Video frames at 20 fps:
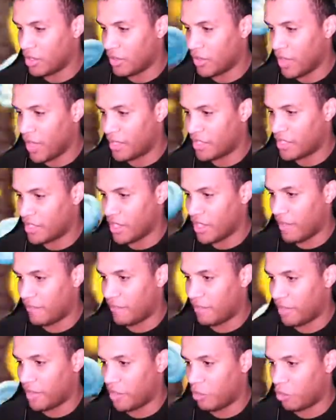It's
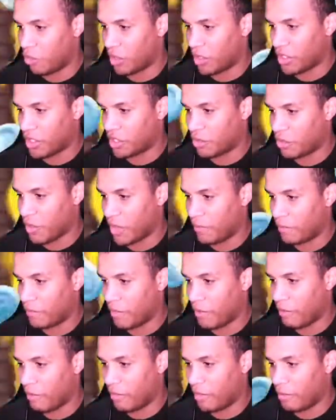definitely worked its way to
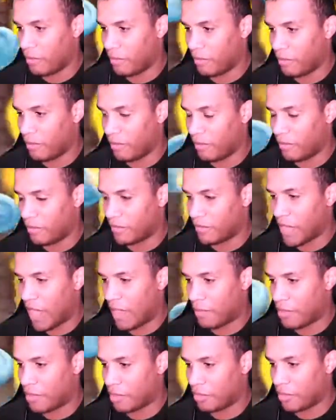probably
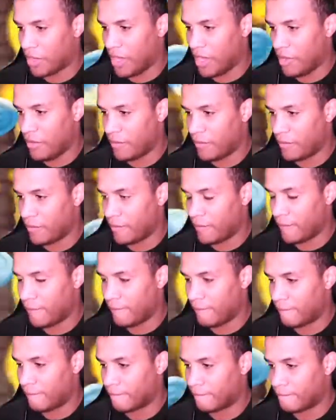top 3
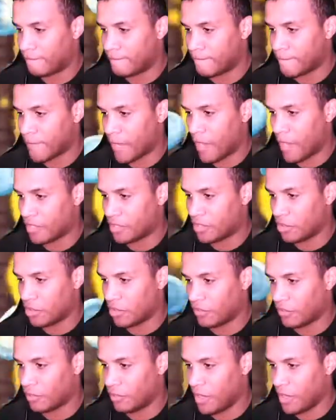
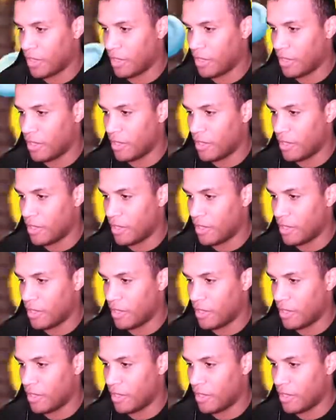consoles for me.